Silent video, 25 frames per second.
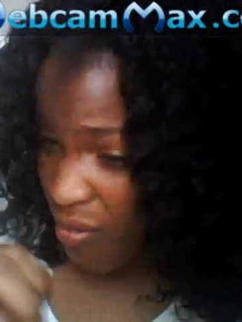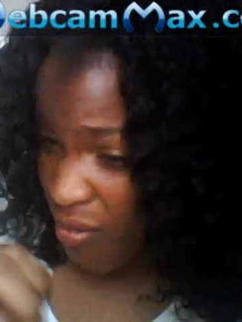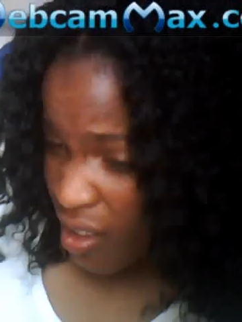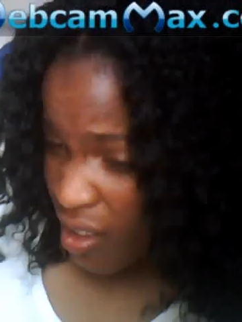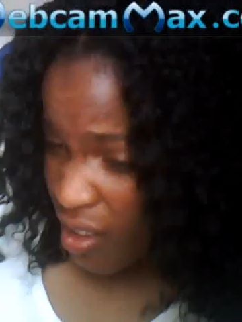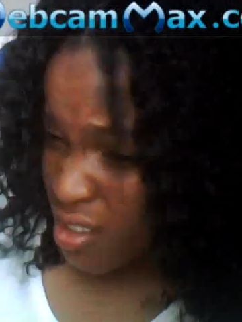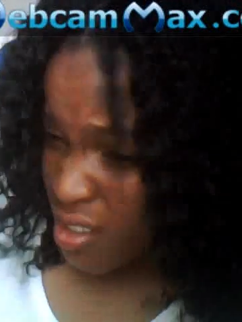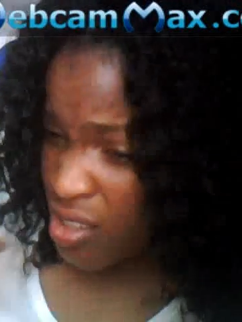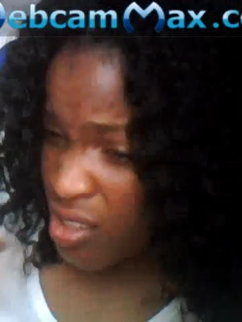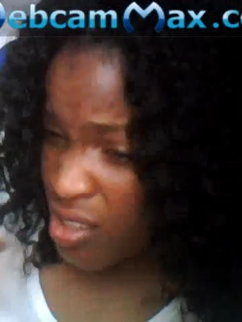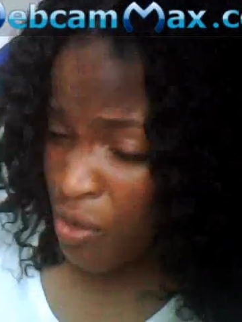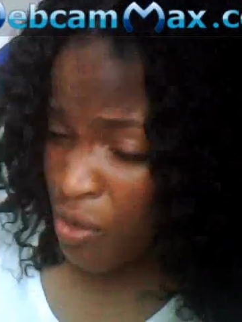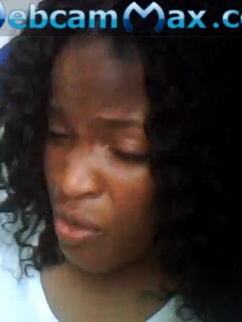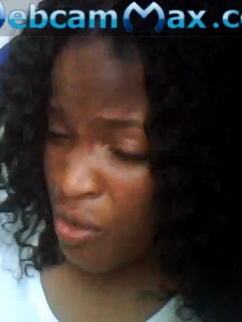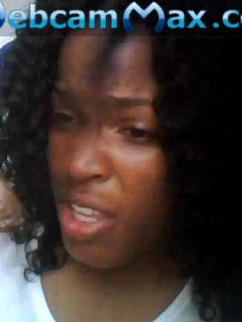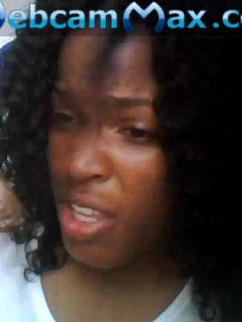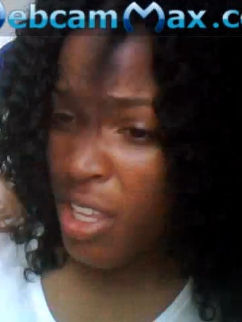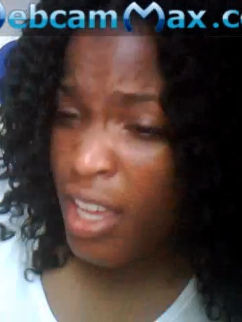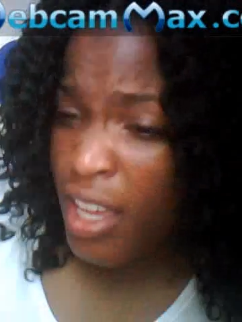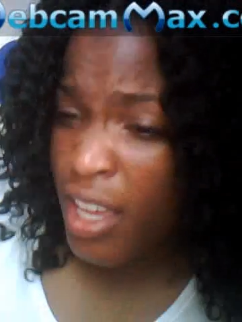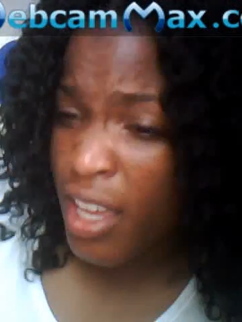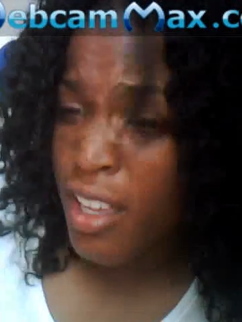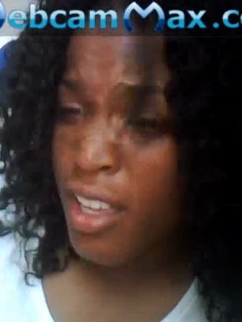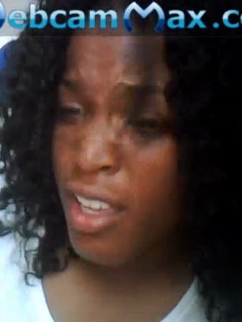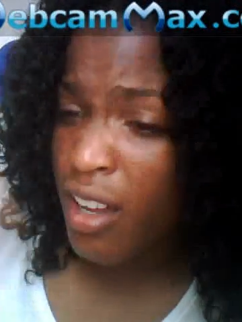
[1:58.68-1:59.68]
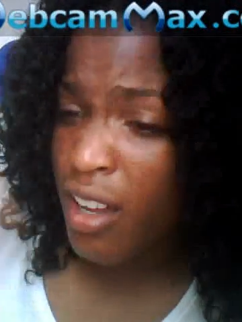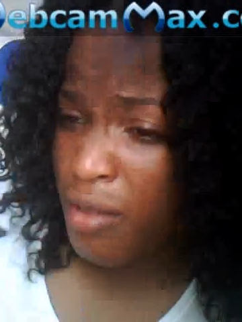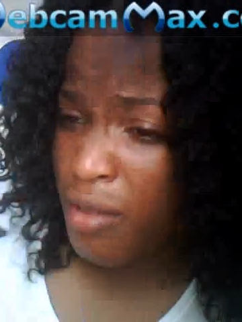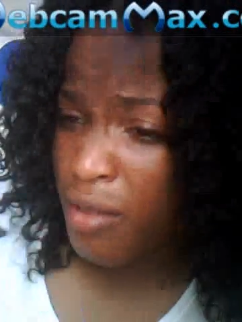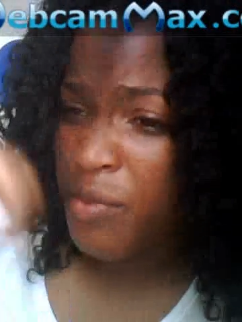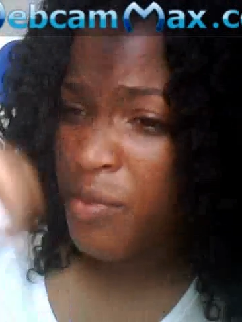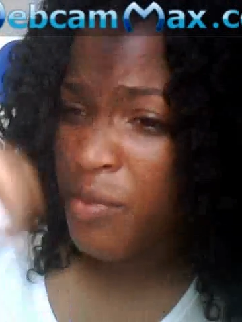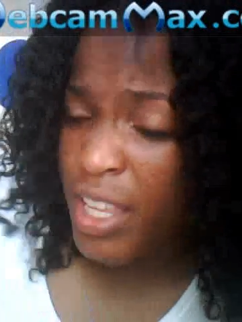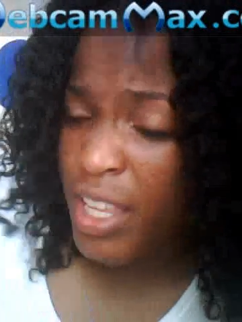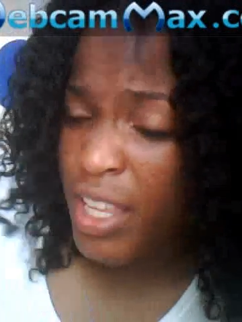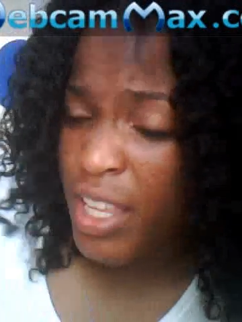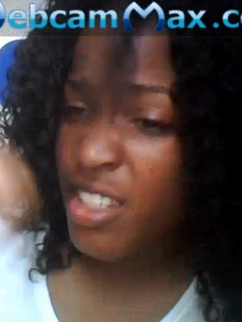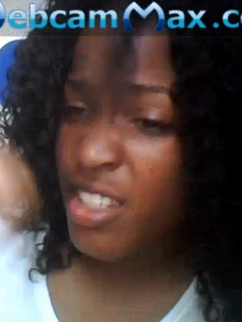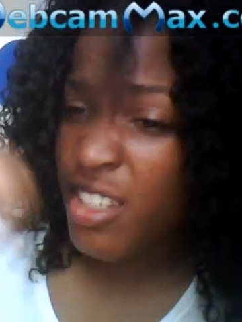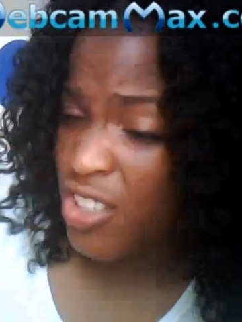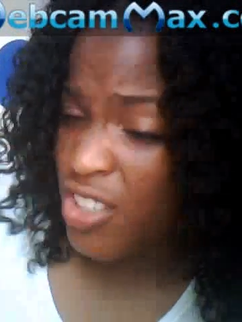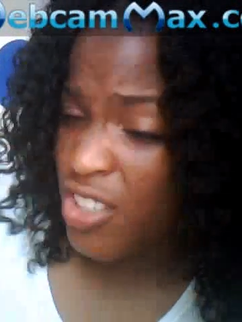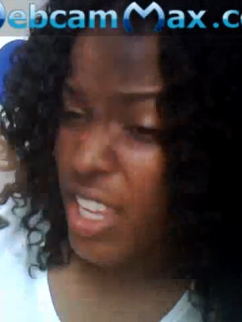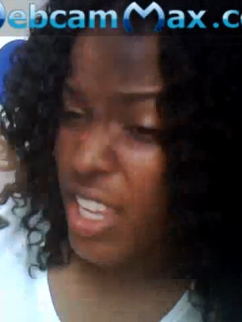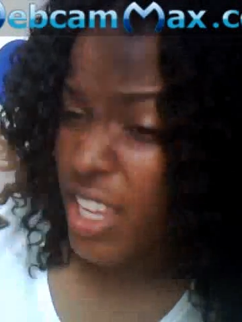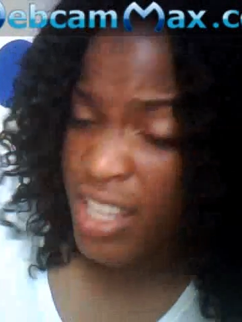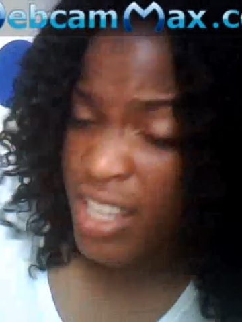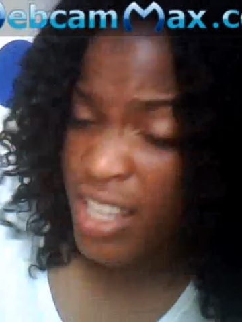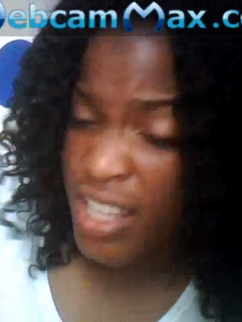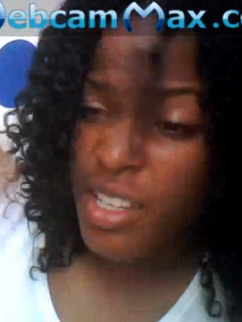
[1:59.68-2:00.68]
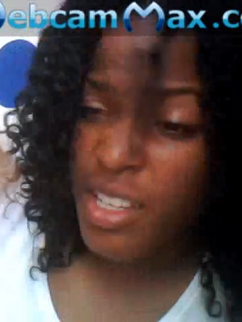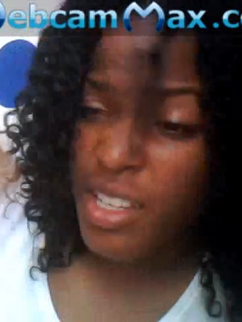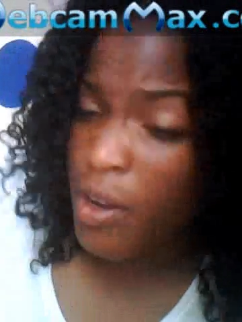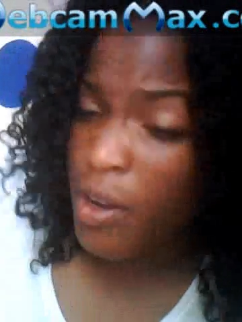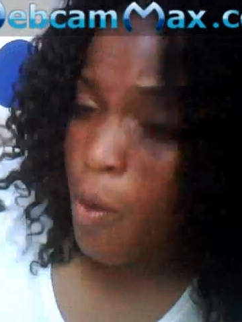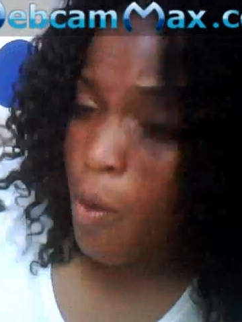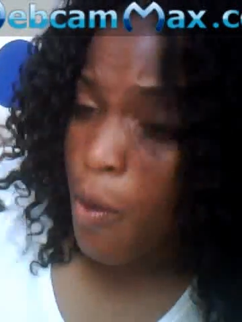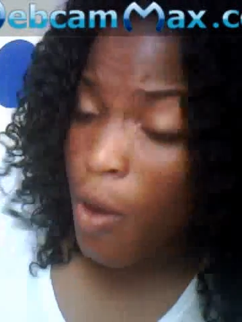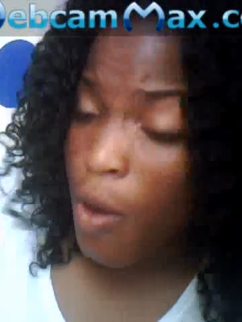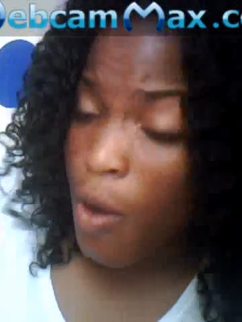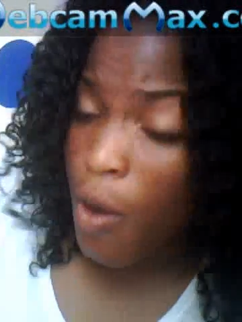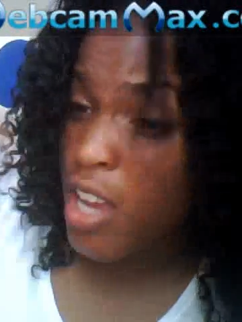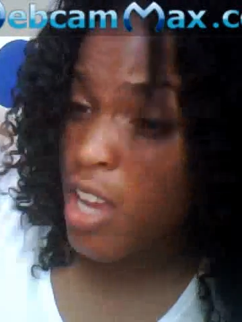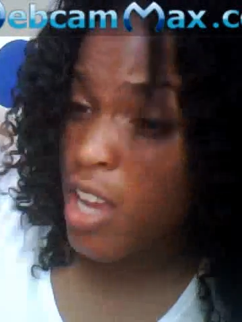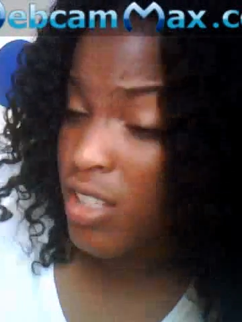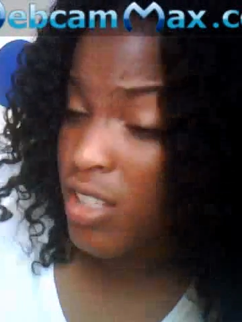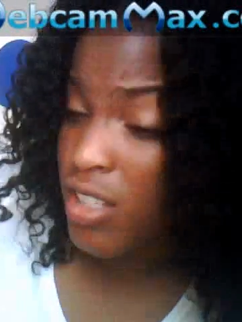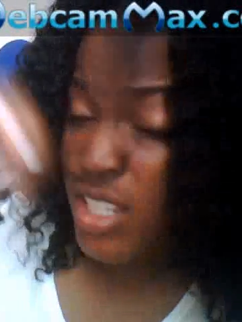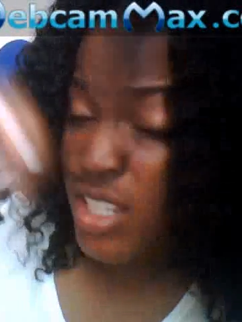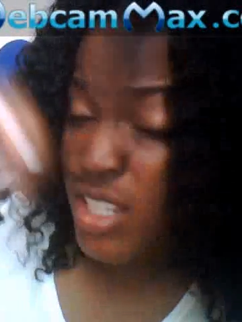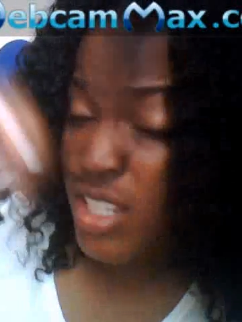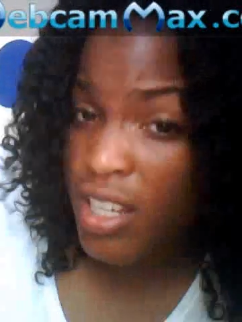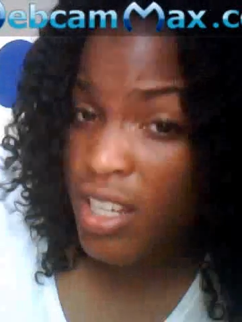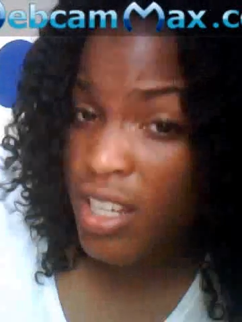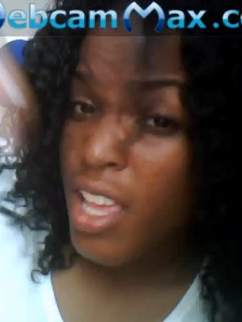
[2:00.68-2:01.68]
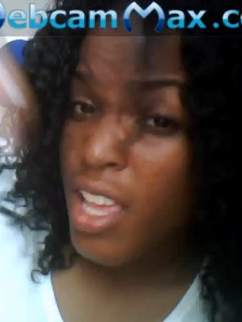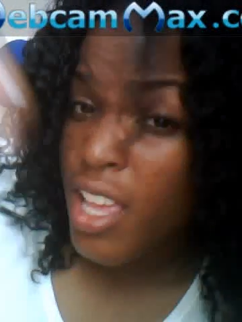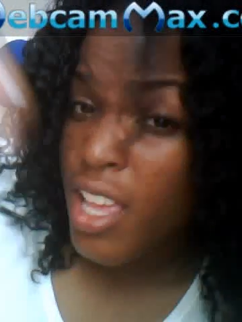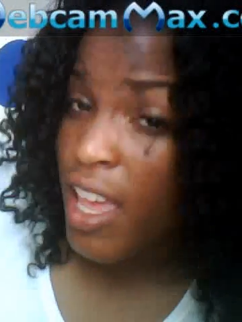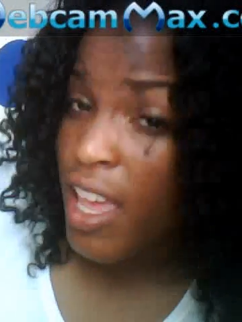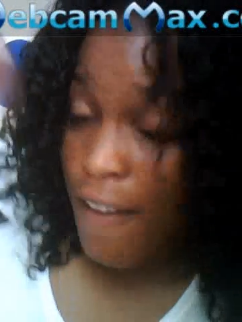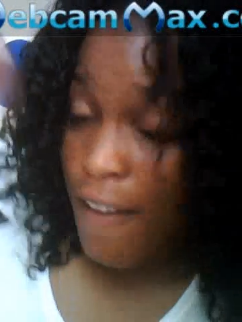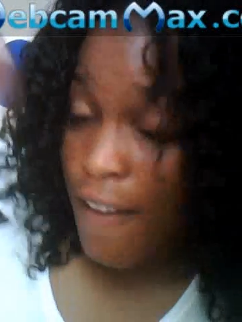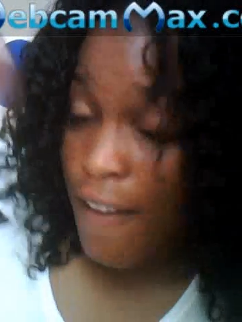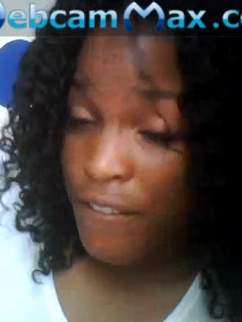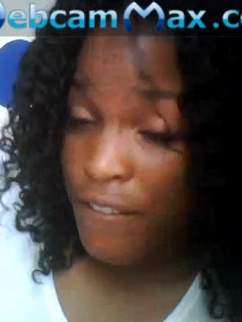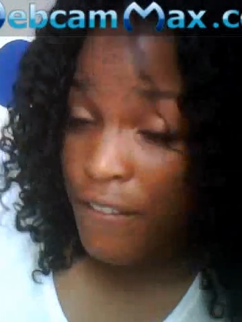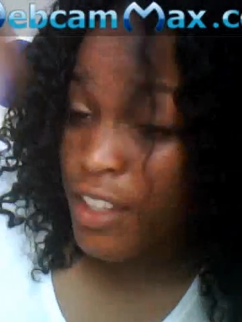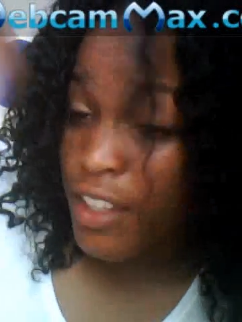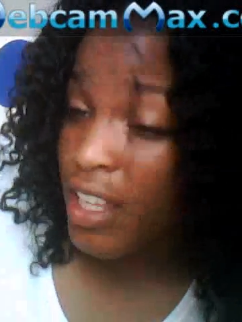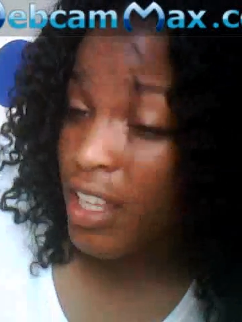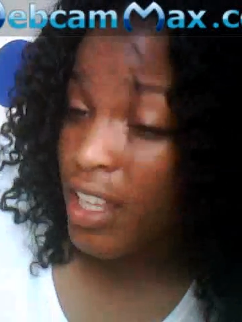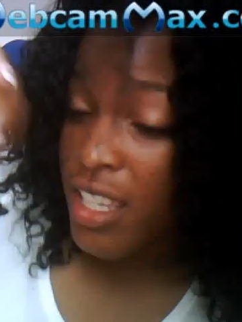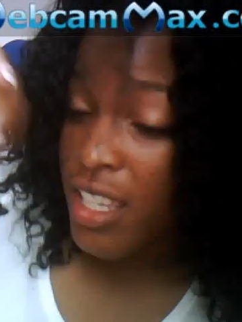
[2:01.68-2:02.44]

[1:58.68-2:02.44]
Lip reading: So yeah, it sheds, and when I washed it, it felt like it